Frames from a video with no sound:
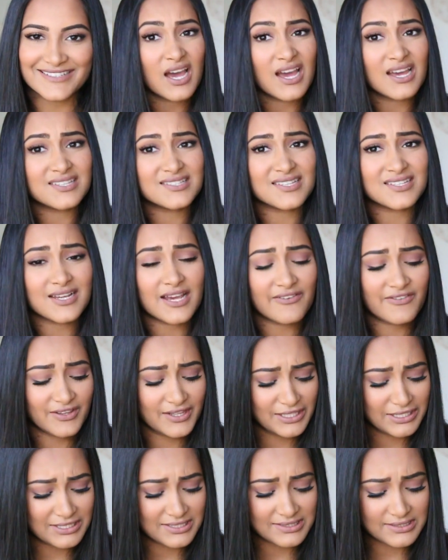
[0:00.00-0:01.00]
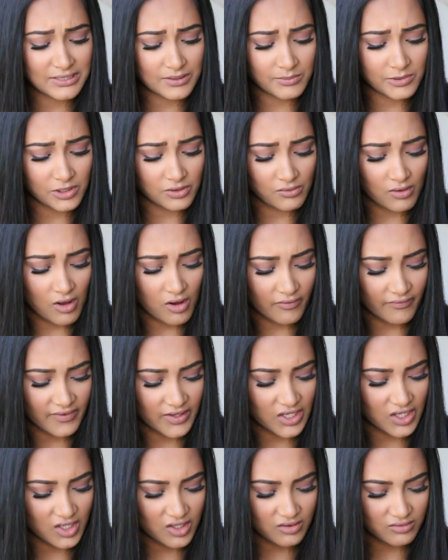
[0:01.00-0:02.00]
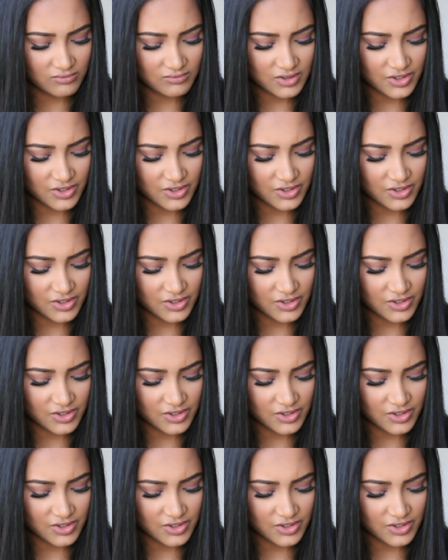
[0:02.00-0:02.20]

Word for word: Guys, I feel like this is gonna be a long video.